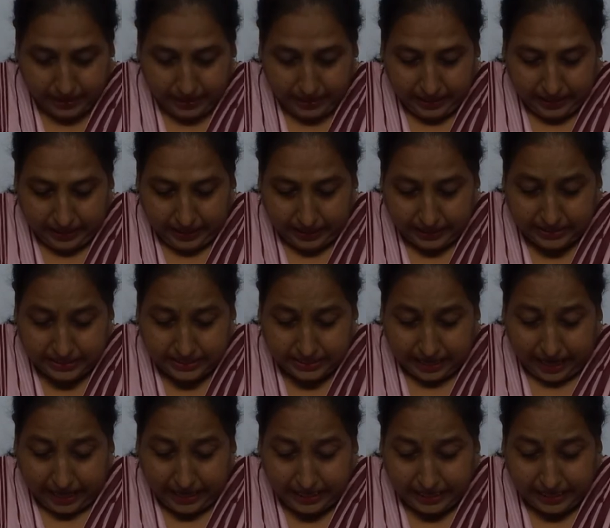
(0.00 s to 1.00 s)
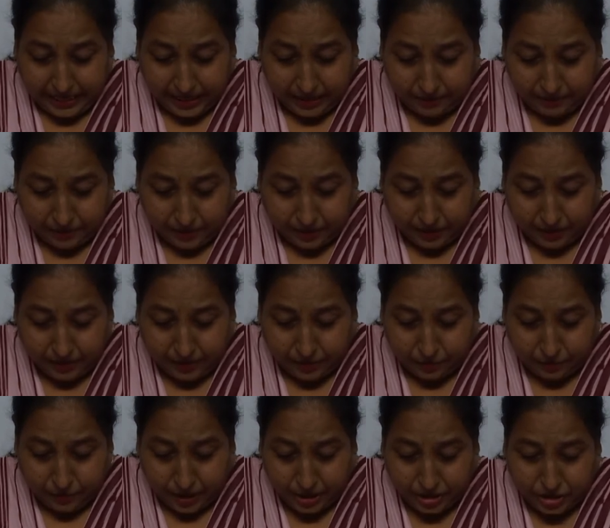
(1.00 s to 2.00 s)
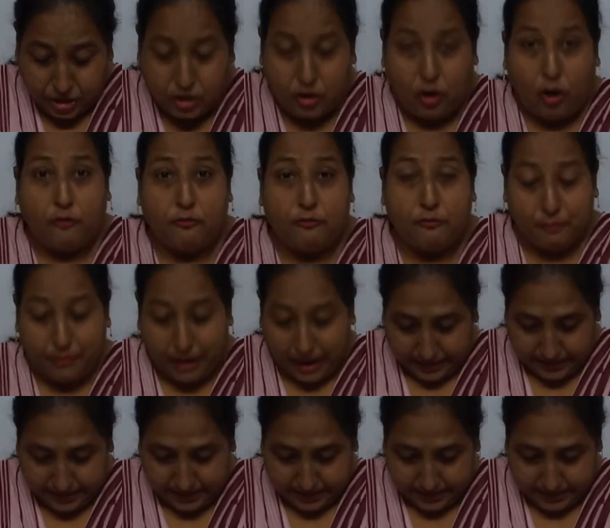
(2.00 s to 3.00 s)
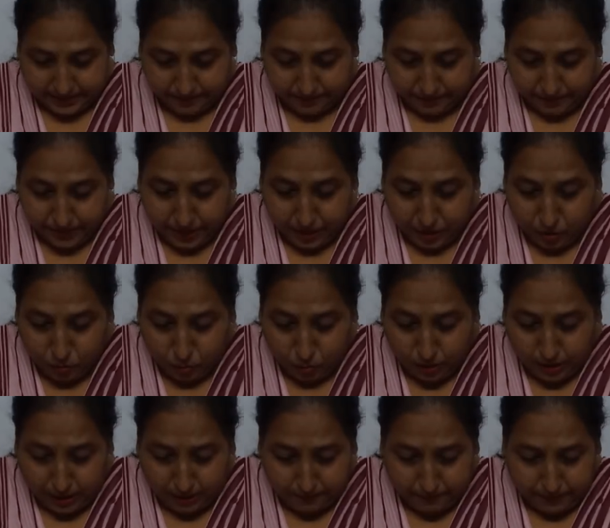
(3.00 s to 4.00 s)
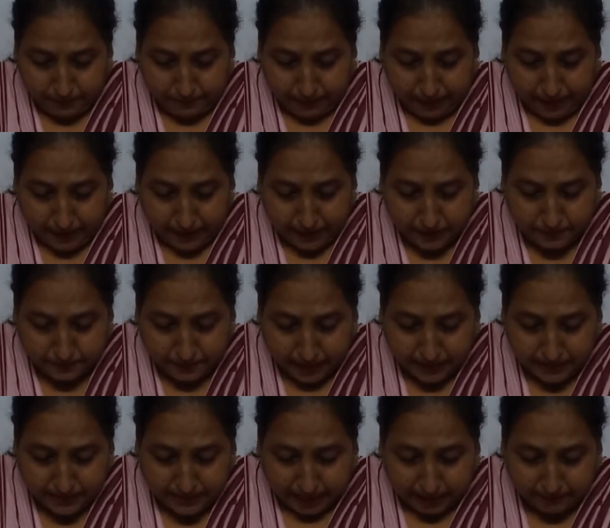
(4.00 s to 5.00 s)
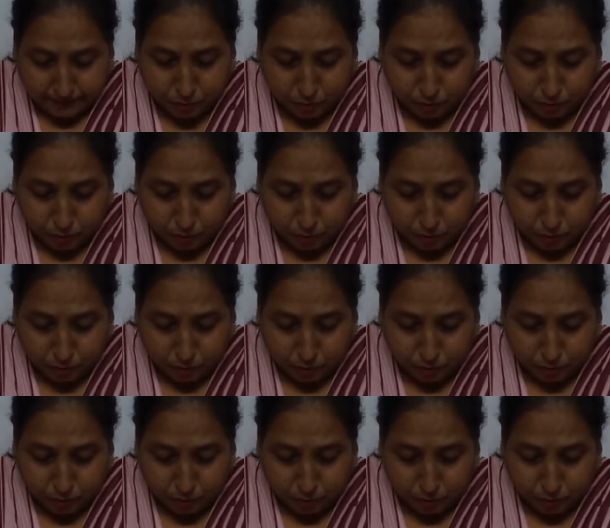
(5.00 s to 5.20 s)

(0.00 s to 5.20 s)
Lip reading: It's an invasion of Mars. Noodle, prepare a space capsule